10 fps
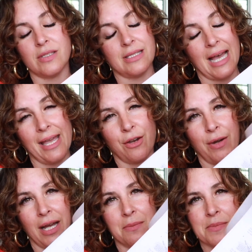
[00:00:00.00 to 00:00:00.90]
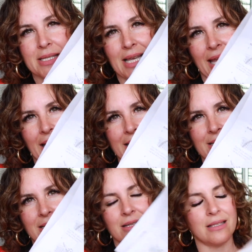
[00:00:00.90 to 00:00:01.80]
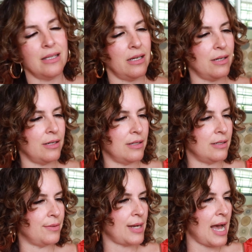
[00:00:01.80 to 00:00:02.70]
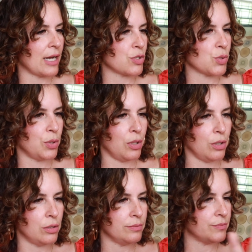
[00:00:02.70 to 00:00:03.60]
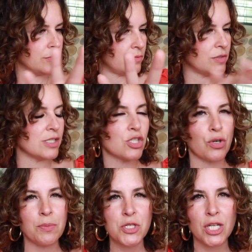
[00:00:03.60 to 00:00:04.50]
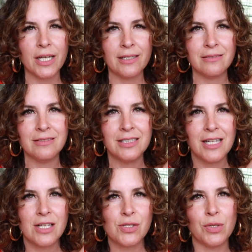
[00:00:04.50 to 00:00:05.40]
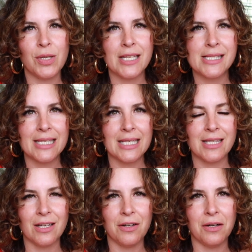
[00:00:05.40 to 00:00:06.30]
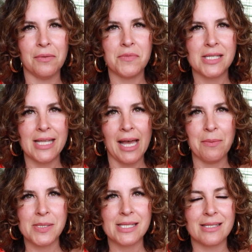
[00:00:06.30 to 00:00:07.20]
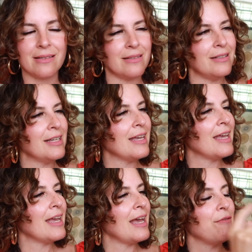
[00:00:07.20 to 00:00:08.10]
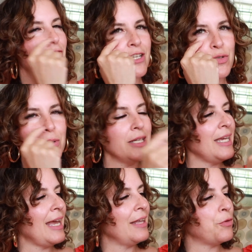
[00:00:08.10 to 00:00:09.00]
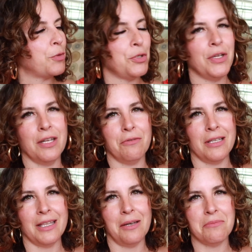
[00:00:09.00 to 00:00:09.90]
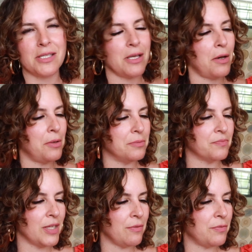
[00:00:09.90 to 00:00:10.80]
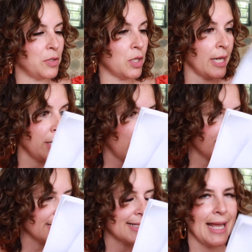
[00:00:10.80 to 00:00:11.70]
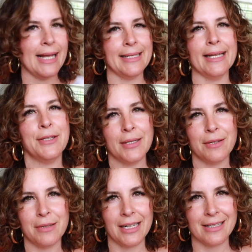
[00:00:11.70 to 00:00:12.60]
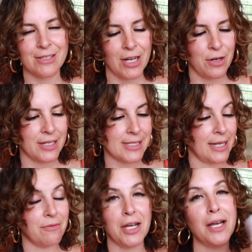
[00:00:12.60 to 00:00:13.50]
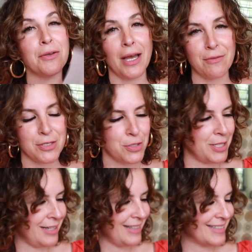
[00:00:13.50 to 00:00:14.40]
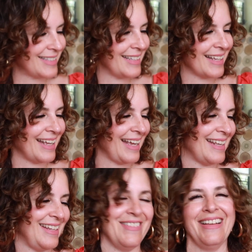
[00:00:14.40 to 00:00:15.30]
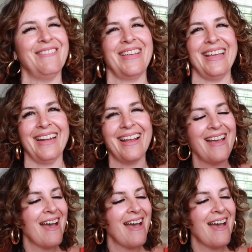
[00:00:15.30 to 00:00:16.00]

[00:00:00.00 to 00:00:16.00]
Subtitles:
diagrams and the actual description, so you can see the steps visually, or you can read them. So if you cannot understand it, you can read it and try to understand. If not, you have issues. Anyway, I'm kidding.